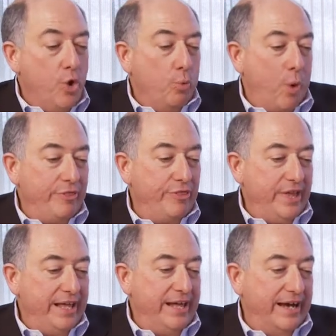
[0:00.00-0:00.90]
One
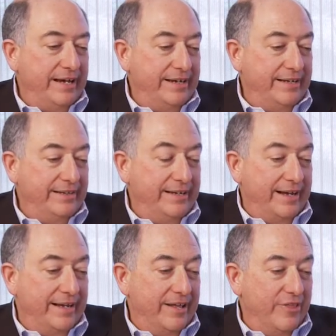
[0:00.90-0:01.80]
thing
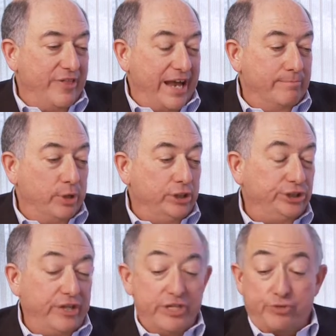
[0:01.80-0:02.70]
that
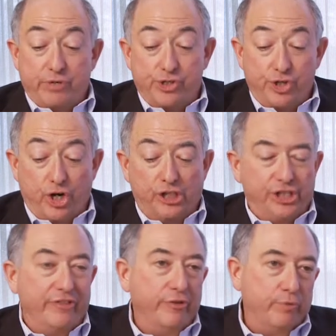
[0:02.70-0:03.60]
emerged in this
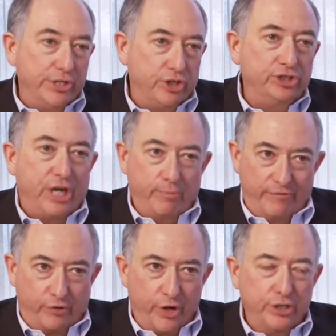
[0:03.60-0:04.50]
research, and the research I'm
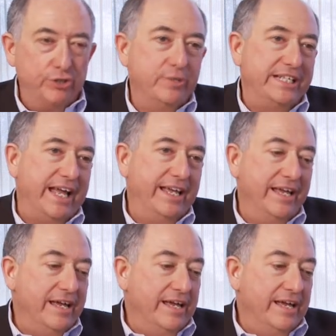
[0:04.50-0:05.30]
referring to is a